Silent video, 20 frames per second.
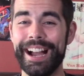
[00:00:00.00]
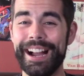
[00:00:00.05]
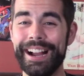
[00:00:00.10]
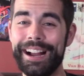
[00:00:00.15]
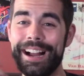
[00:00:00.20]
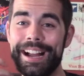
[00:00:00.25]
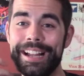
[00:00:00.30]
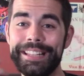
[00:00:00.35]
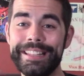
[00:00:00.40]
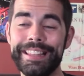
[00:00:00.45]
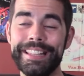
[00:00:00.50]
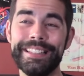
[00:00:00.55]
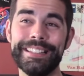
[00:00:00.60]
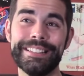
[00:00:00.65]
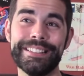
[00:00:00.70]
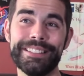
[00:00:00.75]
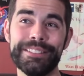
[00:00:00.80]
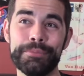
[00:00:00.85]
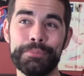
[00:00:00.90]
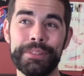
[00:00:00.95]
I think
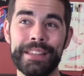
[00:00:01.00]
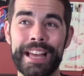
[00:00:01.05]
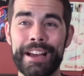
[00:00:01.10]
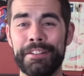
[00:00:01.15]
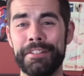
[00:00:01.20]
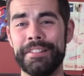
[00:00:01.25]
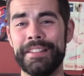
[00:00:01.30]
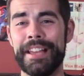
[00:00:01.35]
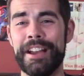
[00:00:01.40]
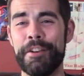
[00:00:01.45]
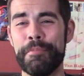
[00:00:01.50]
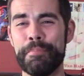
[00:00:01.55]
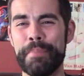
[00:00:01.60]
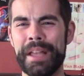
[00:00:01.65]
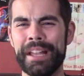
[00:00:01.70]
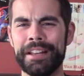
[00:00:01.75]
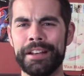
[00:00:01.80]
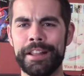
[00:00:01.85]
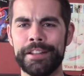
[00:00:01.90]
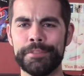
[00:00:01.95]
this is without a doubt
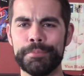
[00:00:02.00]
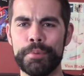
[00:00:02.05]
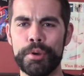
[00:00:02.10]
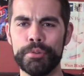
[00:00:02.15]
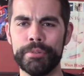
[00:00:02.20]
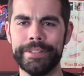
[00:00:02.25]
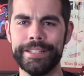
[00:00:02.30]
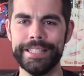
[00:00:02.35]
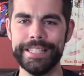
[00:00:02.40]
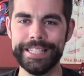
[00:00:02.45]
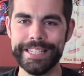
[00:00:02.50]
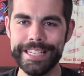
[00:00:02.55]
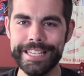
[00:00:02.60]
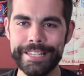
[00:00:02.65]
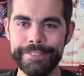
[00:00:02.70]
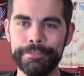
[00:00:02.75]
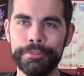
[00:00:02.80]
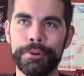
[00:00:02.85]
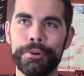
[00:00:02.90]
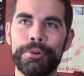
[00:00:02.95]
Megadeth's most
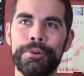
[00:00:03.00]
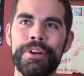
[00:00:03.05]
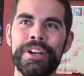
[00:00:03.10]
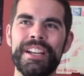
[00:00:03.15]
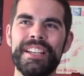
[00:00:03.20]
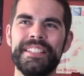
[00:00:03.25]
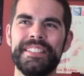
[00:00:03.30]
evil,